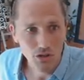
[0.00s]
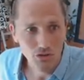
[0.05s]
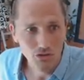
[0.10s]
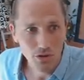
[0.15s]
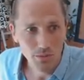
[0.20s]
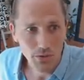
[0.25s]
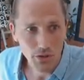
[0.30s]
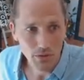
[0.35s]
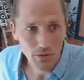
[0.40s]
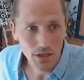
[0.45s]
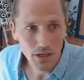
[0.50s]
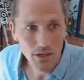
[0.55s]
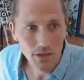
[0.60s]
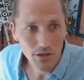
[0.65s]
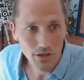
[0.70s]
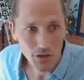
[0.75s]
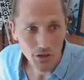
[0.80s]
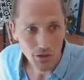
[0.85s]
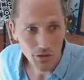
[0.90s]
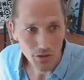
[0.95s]
contribute
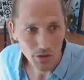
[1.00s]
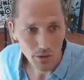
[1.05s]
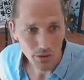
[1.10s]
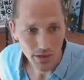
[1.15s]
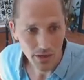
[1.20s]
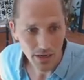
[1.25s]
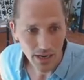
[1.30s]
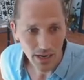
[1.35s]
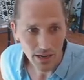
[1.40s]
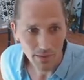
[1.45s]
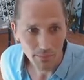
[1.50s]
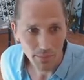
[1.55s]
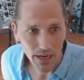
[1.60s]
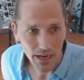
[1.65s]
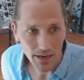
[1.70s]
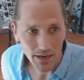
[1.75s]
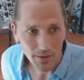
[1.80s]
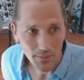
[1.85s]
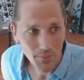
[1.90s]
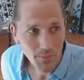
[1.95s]
to your
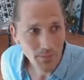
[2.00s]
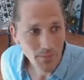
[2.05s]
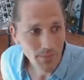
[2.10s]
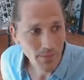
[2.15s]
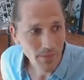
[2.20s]
campaign.